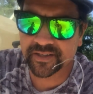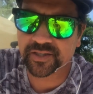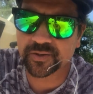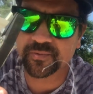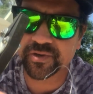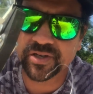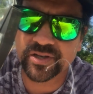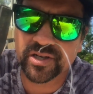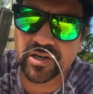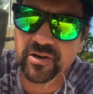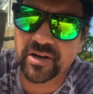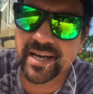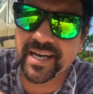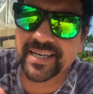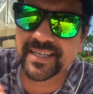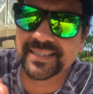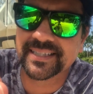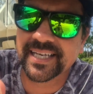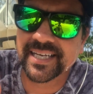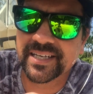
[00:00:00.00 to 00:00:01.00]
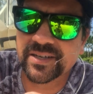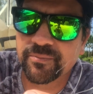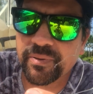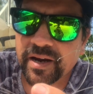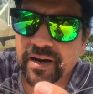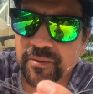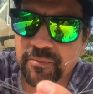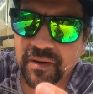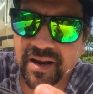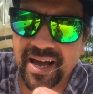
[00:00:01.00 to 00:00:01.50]
So when you go ahead and take your
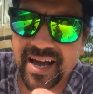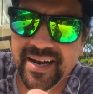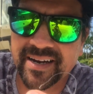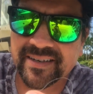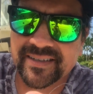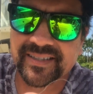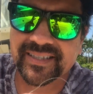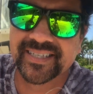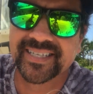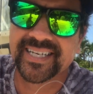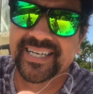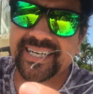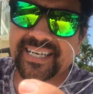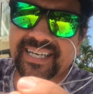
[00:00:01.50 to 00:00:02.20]
pair of pliers